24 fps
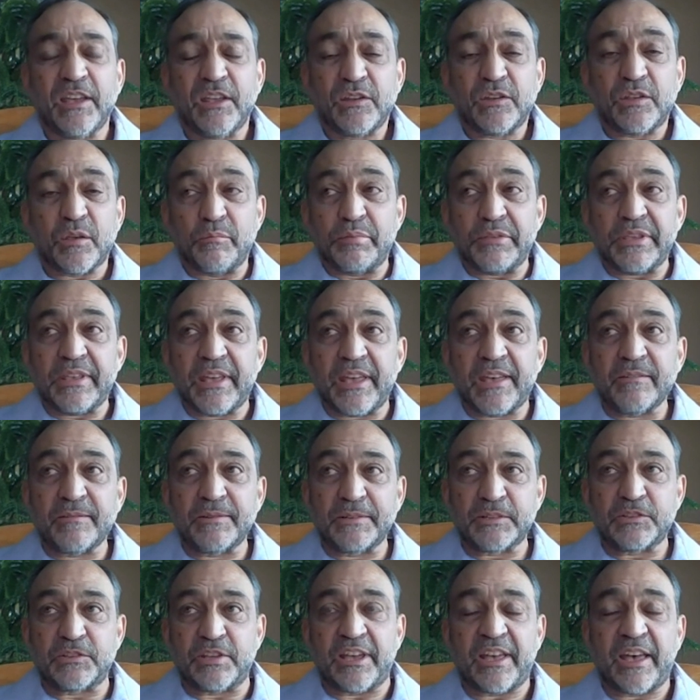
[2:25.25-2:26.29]
to be
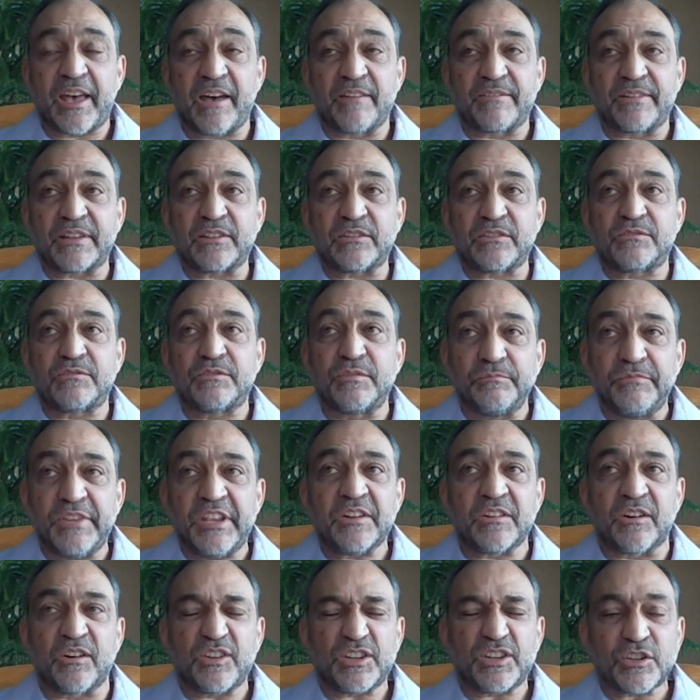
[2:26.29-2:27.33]
able to have a you
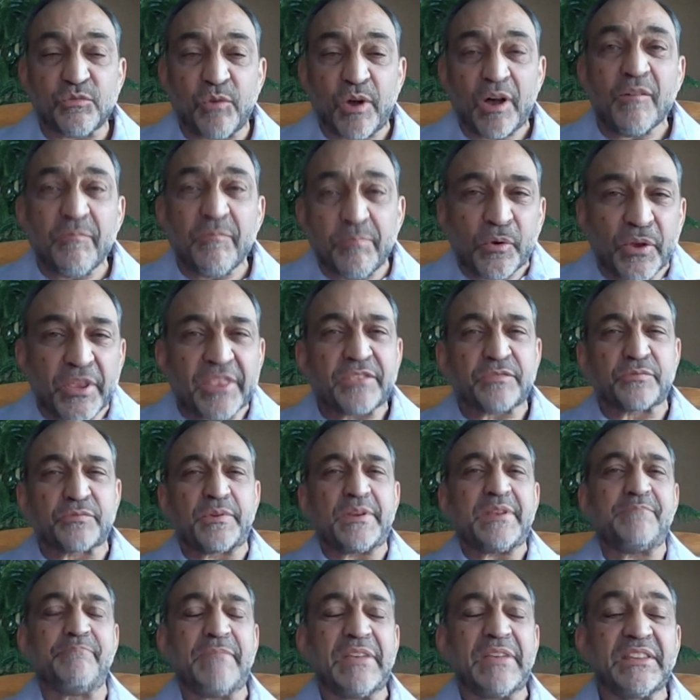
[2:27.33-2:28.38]
know a
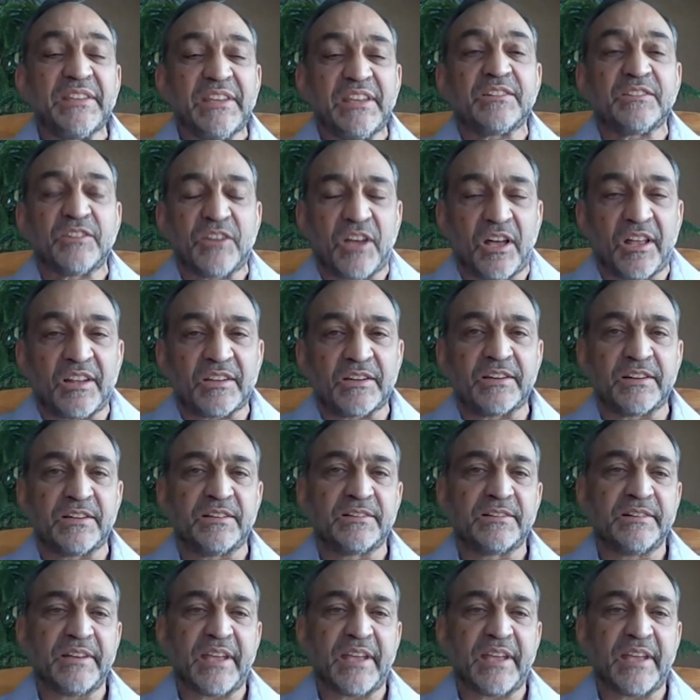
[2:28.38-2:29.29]
12.3 million dollar